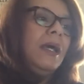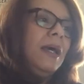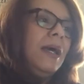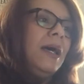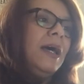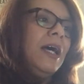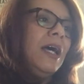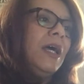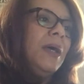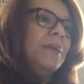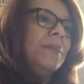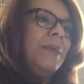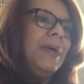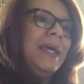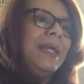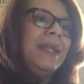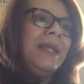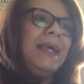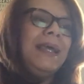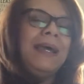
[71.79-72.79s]

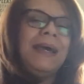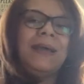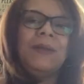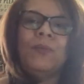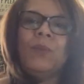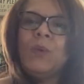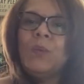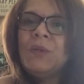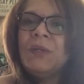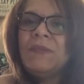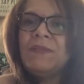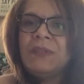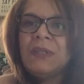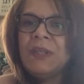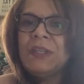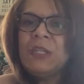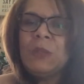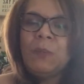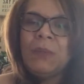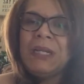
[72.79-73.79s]
And again, we would have
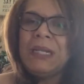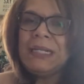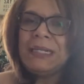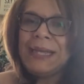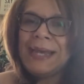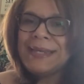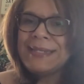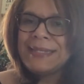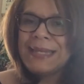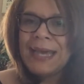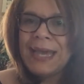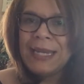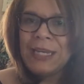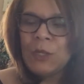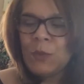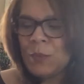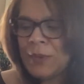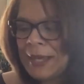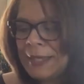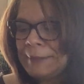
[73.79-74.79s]
done them in class
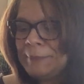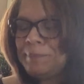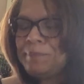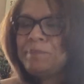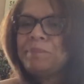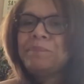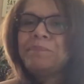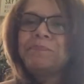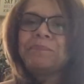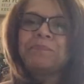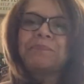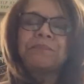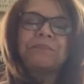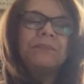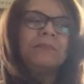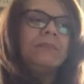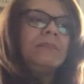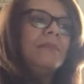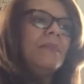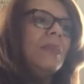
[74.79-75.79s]
anyway.
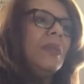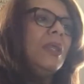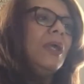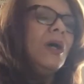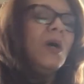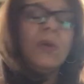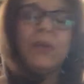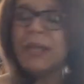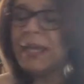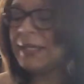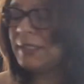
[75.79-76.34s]
Okay,